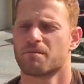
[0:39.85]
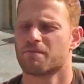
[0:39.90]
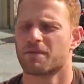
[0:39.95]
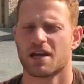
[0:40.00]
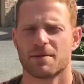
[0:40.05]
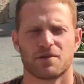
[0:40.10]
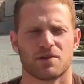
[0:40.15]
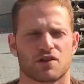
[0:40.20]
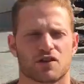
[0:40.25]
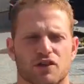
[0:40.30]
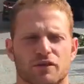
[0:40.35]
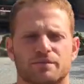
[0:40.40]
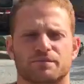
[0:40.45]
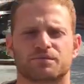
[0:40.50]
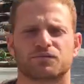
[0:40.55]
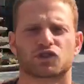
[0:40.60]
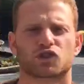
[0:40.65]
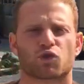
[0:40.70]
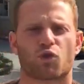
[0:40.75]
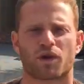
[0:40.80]
Maybe you're
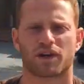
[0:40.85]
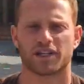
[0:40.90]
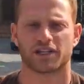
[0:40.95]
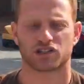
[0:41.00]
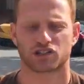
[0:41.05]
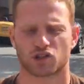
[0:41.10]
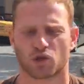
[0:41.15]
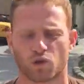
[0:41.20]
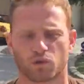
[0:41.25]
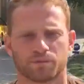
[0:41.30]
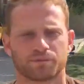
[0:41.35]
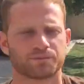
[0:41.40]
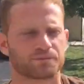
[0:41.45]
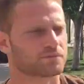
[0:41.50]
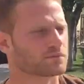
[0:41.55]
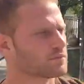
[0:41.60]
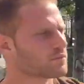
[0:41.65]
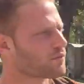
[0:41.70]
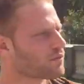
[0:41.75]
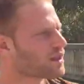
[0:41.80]
20 years old,
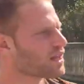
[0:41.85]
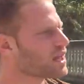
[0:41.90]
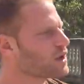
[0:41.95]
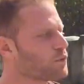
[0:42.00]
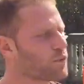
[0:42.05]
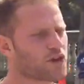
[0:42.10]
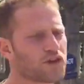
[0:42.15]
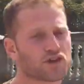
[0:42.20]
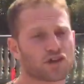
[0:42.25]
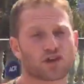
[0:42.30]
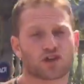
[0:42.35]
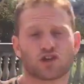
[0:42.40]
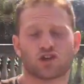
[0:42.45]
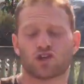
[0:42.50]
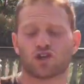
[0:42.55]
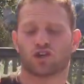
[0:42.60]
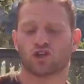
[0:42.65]
and when you're